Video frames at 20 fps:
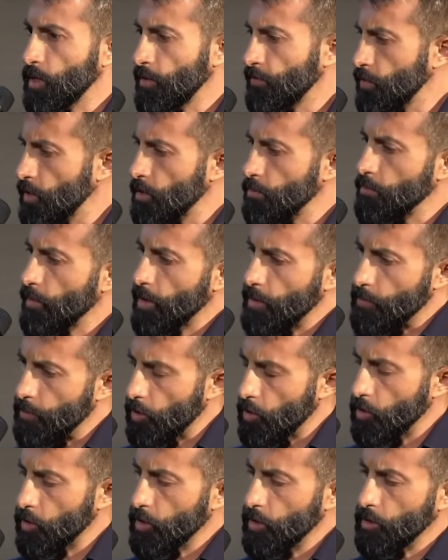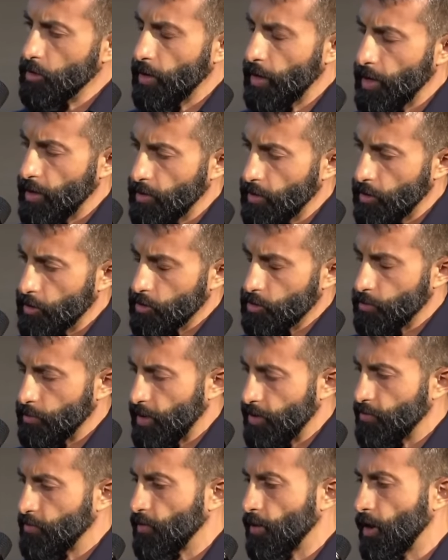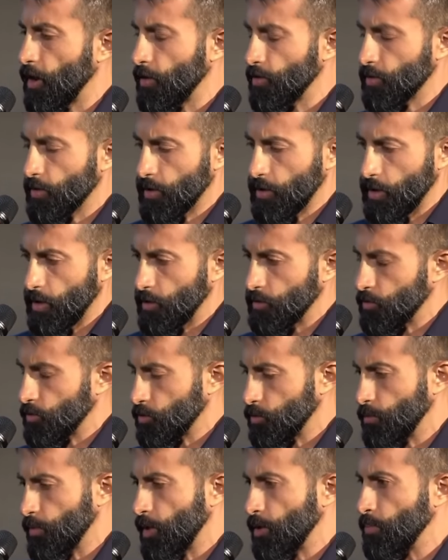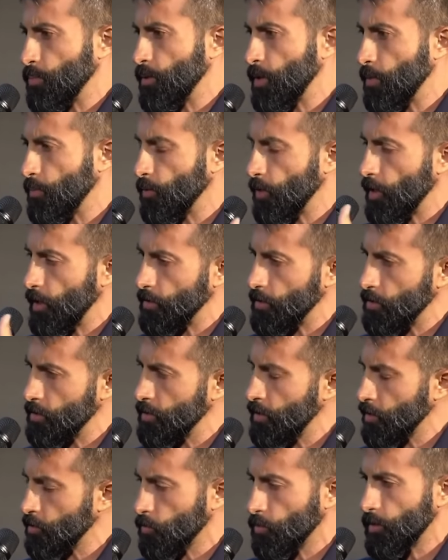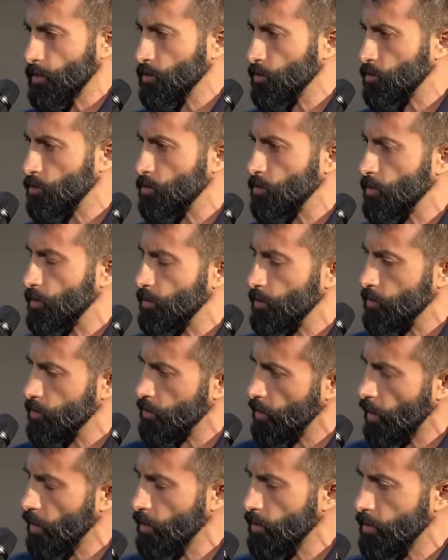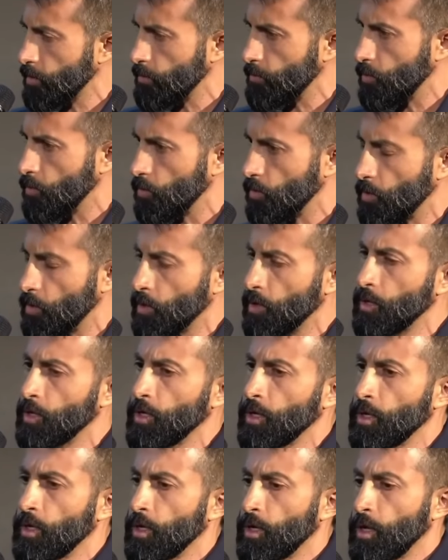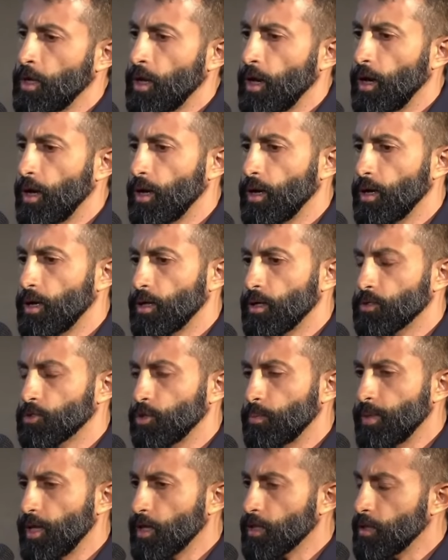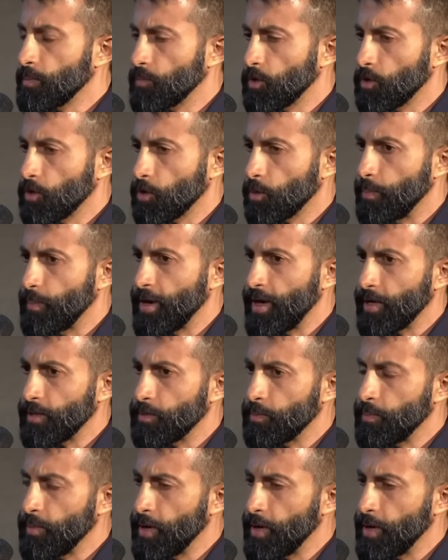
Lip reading: Even in my book, you know, I honored my father, I honored my people. I did not want to insult them or to make them look bad.